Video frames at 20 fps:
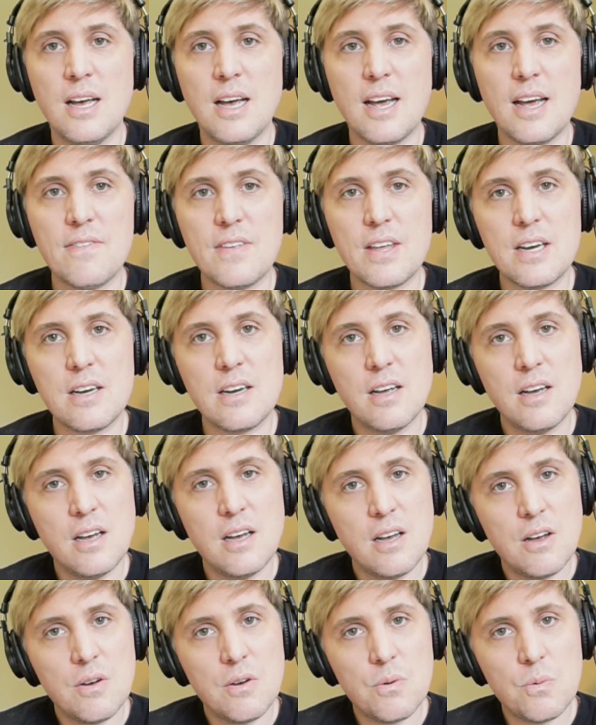And then
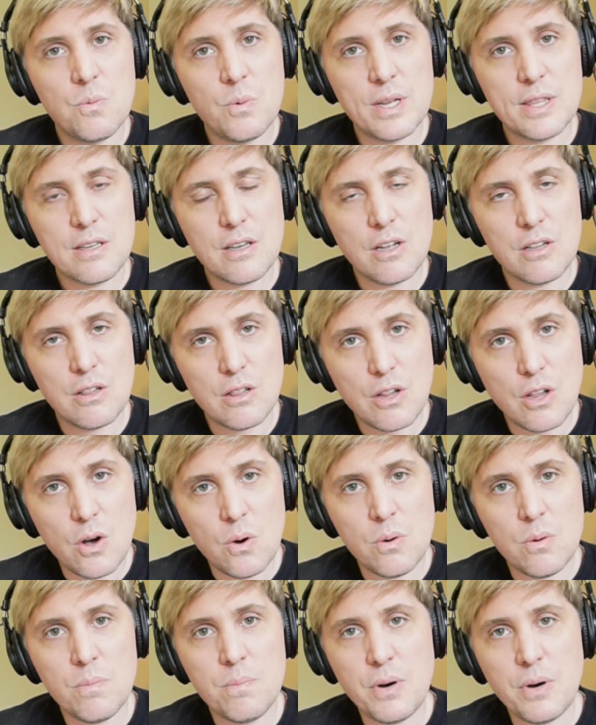with a
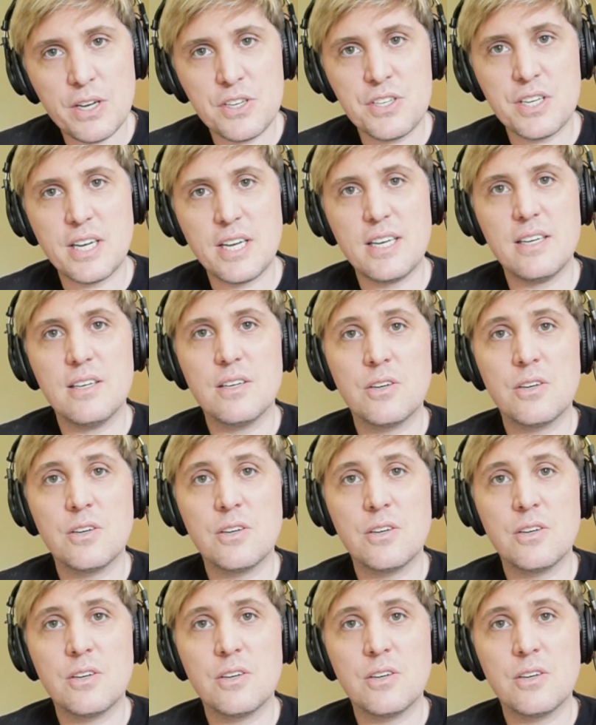low budget,